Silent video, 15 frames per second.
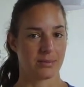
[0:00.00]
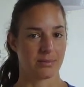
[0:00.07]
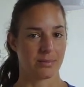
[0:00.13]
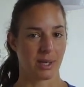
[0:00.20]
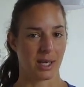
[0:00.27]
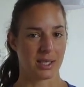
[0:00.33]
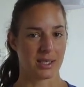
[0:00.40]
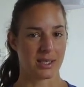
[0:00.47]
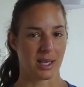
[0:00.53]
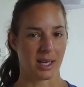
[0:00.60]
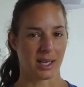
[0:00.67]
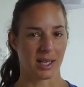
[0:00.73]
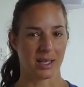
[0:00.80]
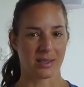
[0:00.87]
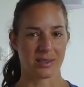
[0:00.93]
but I
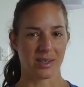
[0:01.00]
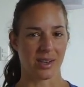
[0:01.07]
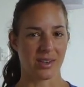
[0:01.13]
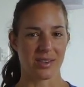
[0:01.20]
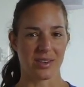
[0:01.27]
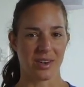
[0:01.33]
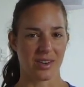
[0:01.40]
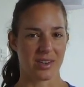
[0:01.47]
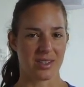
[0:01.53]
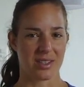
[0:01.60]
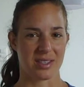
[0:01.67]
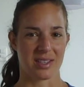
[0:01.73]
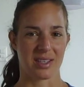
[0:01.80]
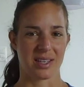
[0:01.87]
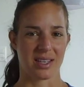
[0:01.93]
don't notice
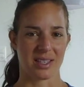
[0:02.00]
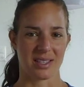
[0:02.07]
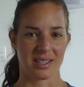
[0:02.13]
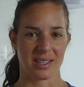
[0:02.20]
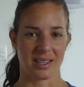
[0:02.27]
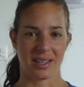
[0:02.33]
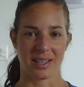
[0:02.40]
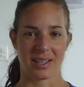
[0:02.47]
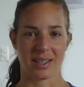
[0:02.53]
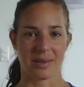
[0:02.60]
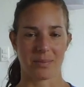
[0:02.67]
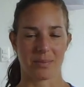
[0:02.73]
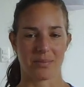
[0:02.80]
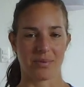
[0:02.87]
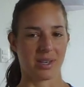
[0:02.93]
that it's a
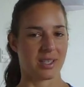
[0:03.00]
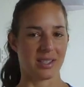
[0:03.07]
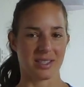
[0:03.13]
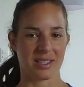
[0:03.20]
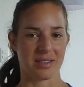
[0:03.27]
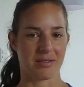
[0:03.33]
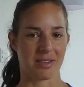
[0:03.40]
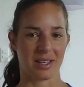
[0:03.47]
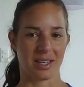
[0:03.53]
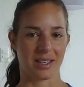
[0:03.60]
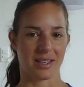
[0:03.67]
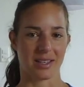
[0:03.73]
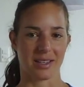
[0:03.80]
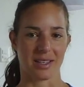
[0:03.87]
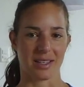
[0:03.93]
pregnancy
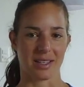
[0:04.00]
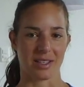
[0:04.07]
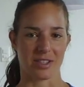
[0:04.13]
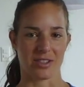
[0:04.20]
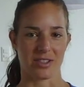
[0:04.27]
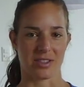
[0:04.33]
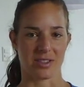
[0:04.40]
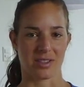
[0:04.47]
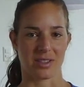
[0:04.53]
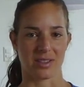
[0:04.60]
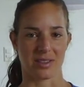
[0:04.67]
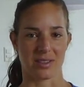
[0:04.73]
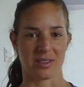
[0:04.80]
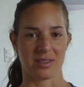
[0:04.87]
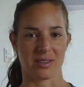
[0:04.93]
related thing. It's just
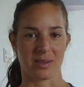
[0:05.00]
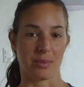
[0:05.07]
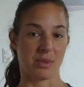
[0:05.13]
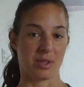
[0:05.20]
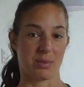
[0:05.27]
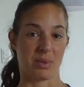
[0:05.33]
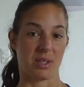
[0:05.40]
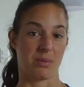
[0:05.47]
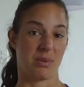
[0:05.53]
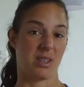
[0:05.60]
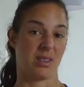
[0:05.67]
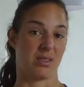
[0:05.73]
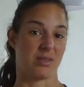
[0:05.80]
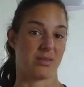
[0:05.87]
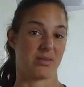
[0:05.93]
because someone's pissed me
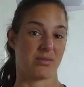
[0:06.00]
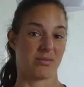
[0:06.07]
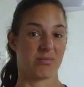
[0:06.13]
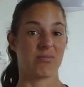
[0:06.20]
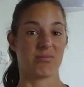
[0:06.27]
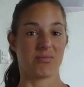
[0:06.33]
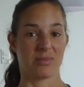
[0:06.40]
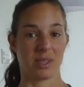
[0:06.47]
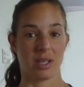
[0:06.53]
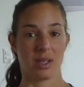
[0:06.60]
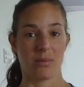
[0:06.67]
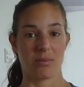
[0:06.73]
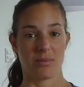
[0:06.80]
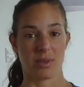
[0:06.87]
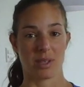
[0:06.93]
off,
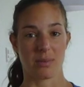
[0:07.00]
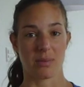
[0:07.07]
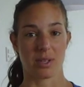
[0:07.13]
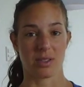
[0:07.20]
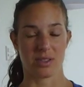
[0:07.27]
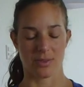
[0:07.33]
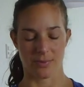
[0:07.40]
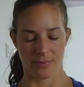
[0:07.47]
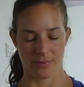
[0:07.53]
pretty much.